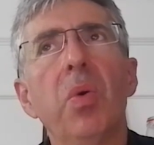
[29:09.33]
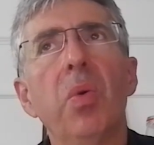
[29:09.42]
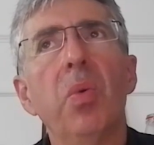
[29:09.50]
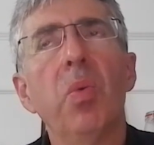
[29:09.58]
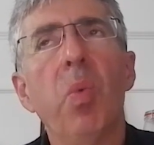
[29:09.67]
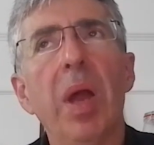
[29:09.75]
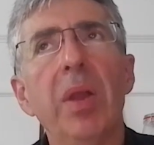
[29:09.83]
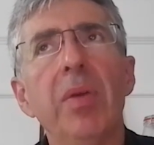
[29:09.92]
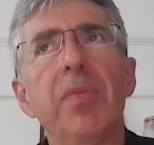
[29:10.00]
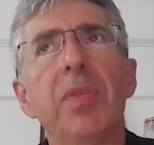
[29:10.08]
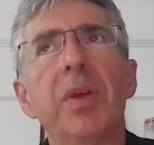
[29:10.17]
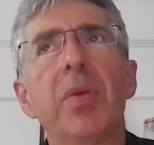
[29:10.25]
one
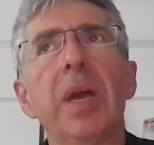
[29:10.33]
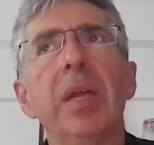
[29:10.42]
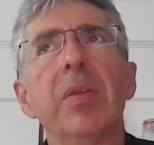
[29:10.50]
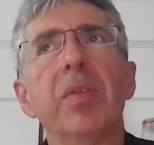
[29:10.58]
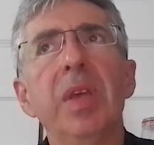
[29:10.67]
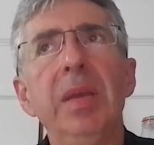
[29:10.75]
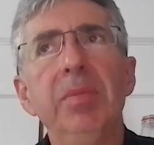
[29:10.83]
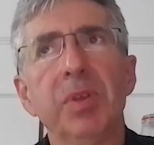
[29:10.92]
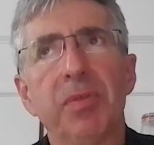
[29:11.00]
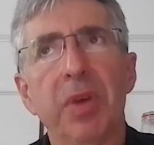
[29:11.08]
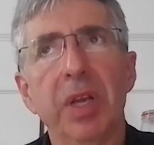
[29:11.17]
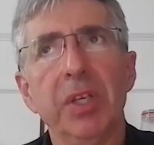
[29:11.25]
of the great themes of
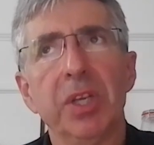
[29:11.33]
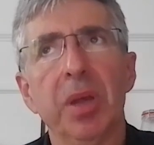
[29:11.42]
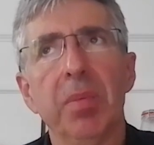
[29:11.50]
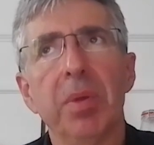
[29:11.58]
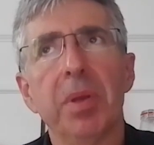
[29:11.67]
friendship